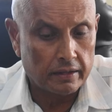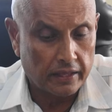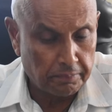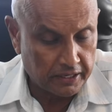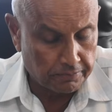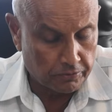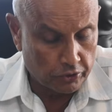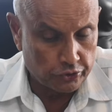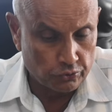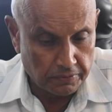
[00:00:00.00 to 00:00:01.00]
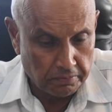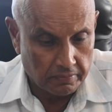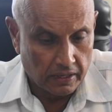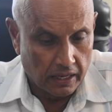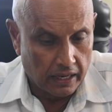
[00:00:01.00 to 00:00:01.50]
they picked him, they chose him,
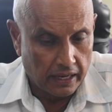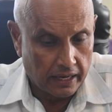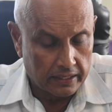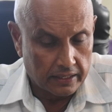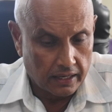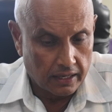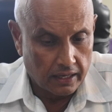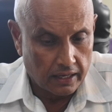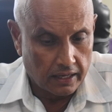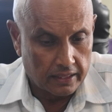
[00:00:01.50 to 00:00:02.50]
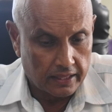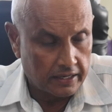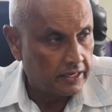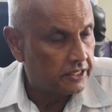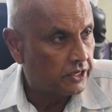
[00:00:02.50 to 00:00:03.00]
and
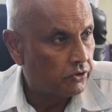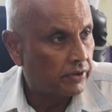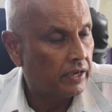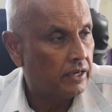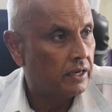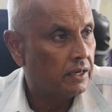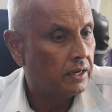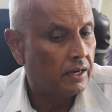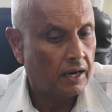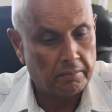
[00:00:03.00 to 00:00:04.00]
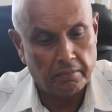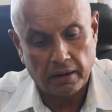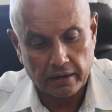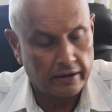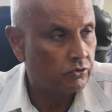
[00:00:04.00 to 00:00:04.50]
then he said, okay, I'm
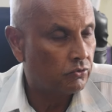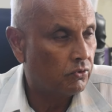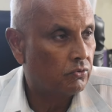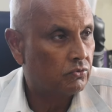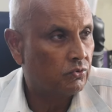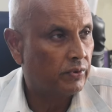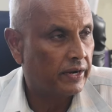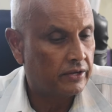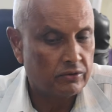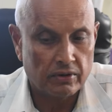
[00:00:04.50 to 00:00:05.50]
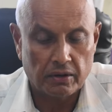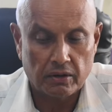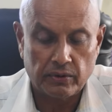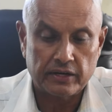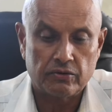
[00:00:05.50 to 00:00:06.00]
agreeing to go to where you are
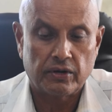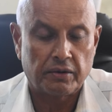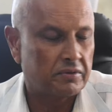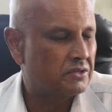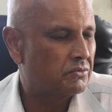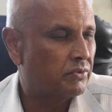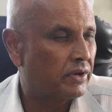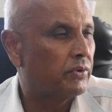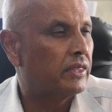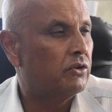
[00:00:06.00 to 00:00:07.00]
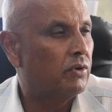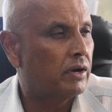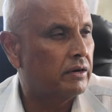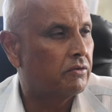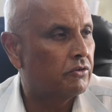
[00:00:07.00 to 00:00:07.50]
wanting to take me. Whether you
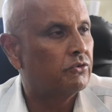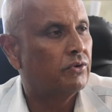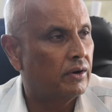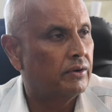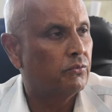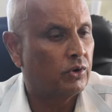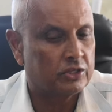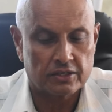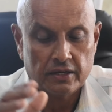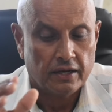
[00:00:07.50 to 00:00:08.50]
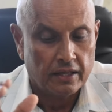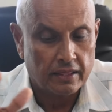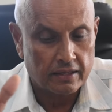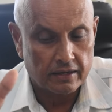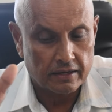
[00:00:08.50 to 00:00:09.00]
agree or not, you have, once
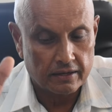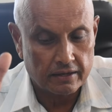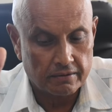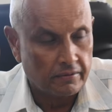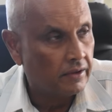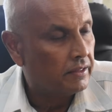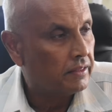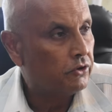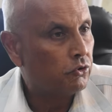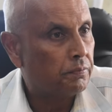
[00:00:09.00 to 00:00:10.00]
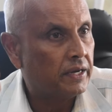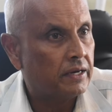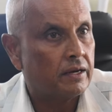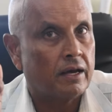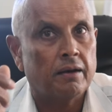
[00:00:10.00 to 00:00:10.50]
the
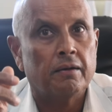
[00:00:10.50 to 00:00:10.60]
European